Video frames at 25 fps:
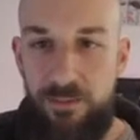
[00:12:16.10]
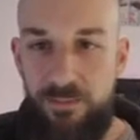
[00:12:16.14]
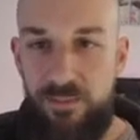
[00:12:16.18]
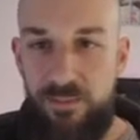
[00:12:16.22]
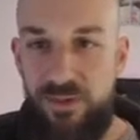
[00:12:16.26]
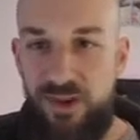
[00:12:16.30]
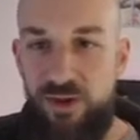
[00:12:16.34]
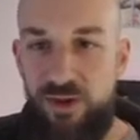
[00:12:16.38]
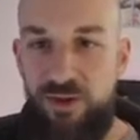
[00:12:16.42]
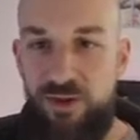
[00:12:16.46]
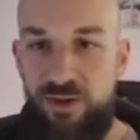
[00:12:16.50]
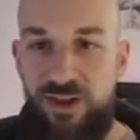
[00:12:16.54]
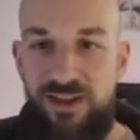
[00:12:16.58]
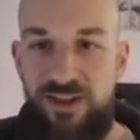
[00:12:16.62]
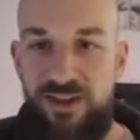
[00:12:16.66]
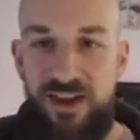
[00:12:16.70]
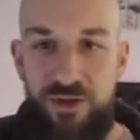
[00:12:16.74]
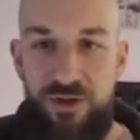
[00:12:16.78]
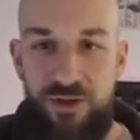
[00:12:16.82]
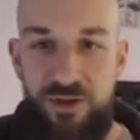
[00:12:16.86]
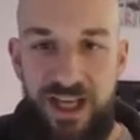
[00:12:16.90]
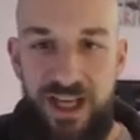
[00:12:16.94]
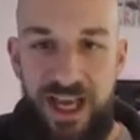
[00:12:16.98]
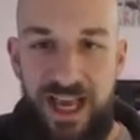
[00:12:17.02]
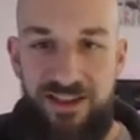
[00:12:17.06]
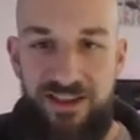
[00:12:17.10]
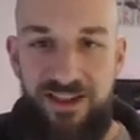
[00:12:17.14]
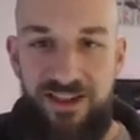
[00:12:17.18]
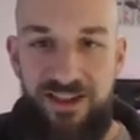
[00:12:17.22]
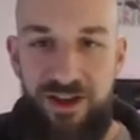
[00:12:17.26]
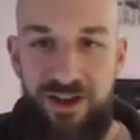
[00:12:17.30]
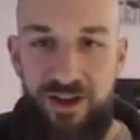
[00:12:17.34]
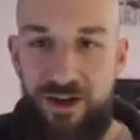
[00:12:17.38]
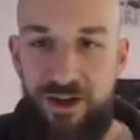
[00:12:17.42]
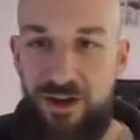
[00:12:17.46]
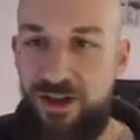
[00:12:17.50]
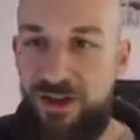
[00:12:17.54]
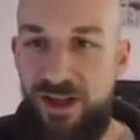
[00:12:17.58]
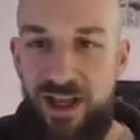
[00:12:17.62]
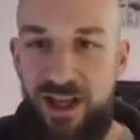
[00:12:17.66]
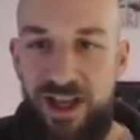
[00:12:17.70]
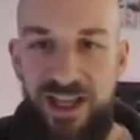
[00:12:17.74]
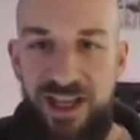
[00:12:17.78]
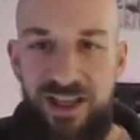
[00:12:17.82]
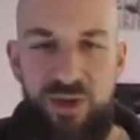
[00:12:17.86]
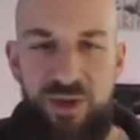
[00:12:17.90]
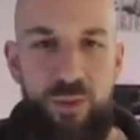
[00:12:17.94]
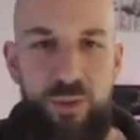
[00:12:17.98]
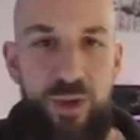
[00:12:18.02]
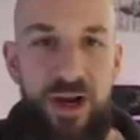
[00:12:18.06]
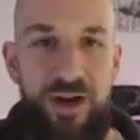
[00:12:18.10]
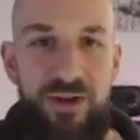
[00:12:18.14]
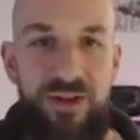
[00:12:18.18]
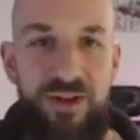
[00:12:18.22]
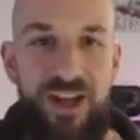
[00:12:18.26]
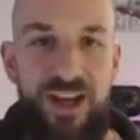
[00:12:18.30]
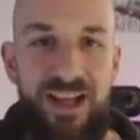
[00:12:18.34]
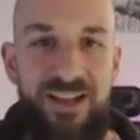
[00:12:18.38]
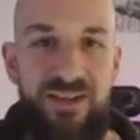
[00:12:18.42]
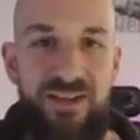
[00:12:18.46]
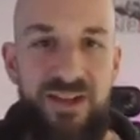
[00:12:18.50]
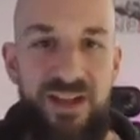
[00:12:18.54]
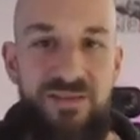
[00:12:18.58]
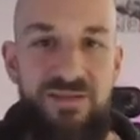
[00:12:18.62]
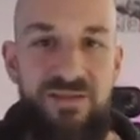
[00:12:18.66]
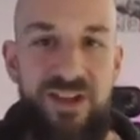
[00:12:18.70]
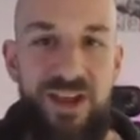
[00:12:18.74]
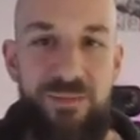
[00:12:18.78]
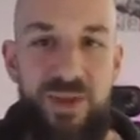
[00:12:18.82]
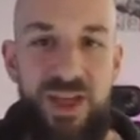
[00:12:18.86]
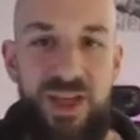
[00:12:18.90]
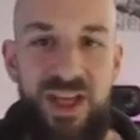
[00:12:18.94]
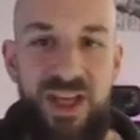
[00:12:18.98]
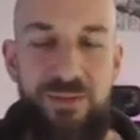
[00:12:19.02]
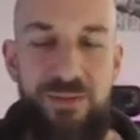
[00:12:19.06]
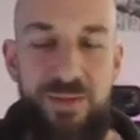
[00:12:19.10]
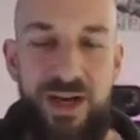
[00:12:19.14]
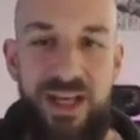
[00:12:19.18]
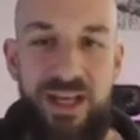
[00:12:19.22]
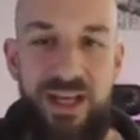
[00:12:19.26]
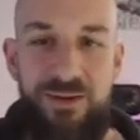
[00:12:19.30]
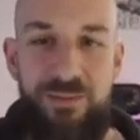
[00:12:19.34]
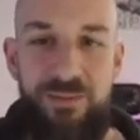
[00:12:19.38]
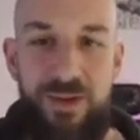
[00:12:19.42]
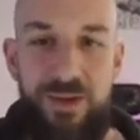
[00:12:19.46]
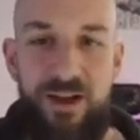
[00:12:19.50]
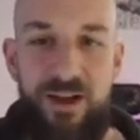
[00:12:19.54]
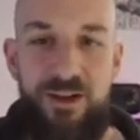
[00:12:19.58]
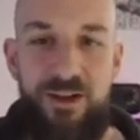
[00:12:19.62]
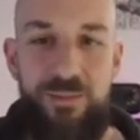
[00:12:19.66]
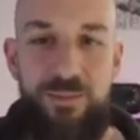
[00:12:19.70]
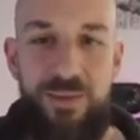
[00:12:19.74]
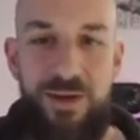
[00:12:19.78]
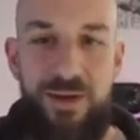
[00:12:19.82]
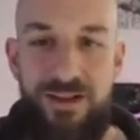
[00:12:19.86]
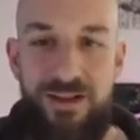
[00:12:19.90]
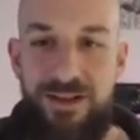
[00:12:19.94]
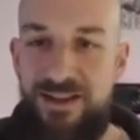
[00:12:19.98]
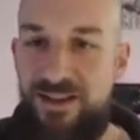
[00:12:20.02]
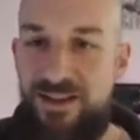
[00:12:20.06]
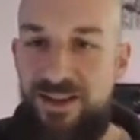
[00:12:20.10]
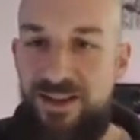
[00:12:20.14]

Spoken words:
There's this other task here. It's rare that I leave something in my inbox, but